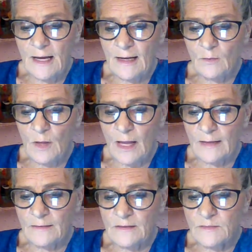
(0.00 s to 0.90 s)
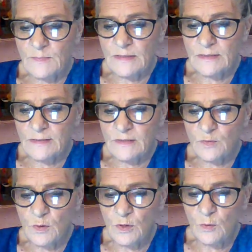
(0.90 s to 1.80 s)
I don't like this business.
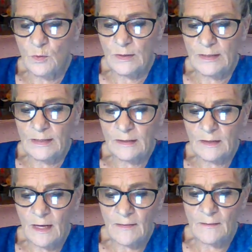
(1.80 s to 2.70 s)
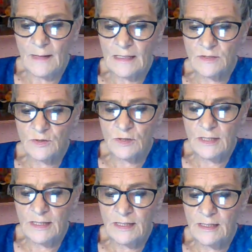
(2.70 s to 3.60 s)
We're going in. Got the master
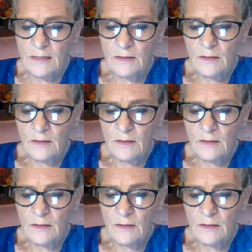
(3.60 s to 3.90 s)
key?